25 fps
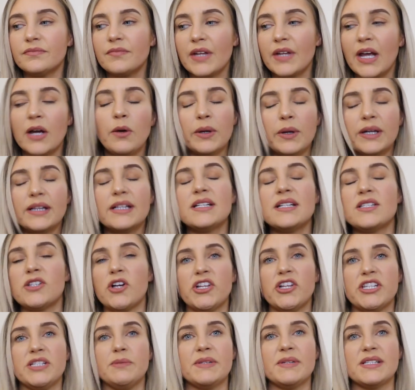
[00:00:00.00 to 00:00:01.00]
I quickly
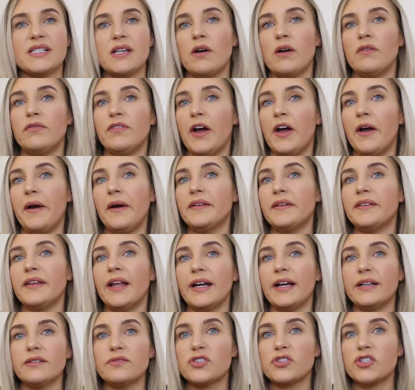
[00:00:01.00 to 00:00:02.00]
sorted myself out and
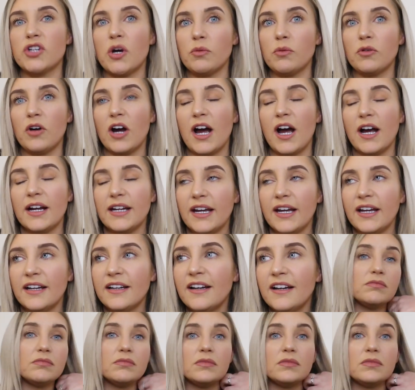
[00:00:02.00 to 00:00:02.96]
like stopped crying.